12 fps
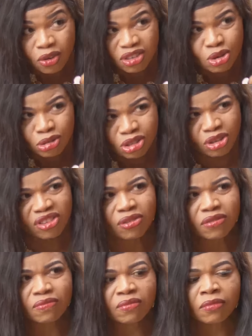I will do to
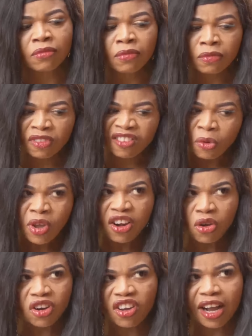you. We are
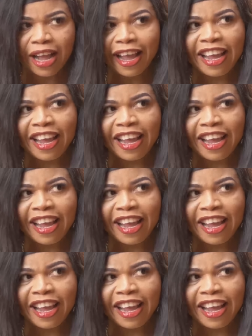no longer